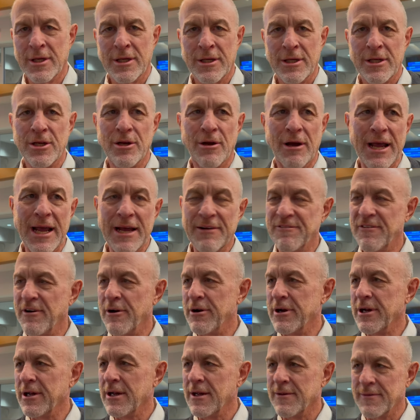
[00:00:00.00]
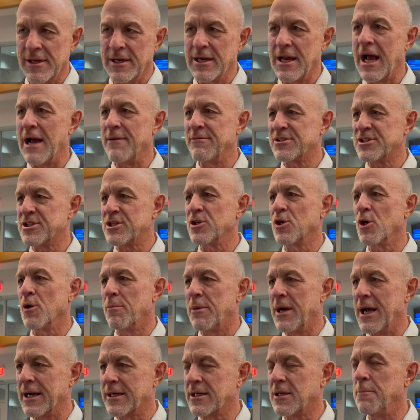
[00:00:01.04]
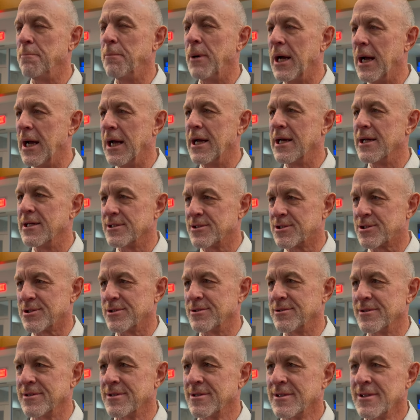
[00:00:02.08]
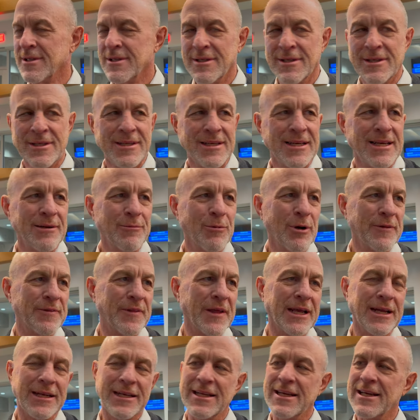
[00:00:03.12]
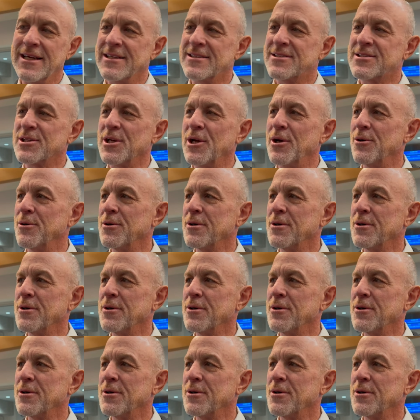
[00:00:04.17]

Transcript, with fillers: you know, had very, and then obviously go back to Buzz and, and what they did. So,